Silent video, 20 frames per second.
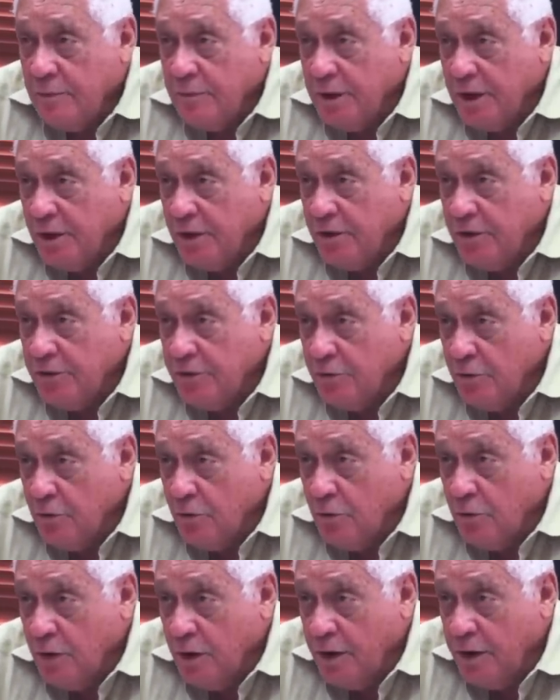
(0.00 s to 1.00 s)
because no
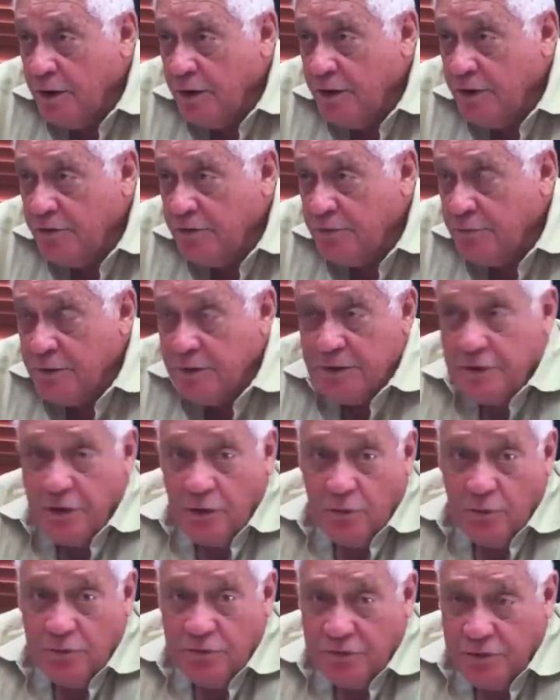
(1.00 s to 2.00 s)
one, it's been
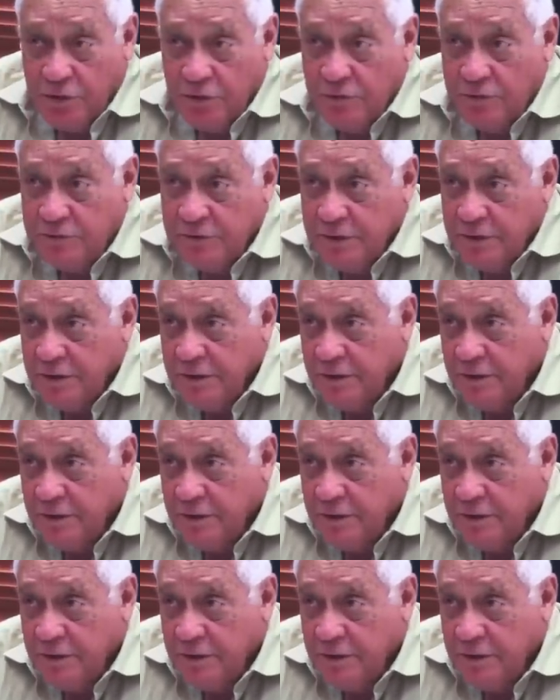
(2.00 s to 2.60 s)
closed down.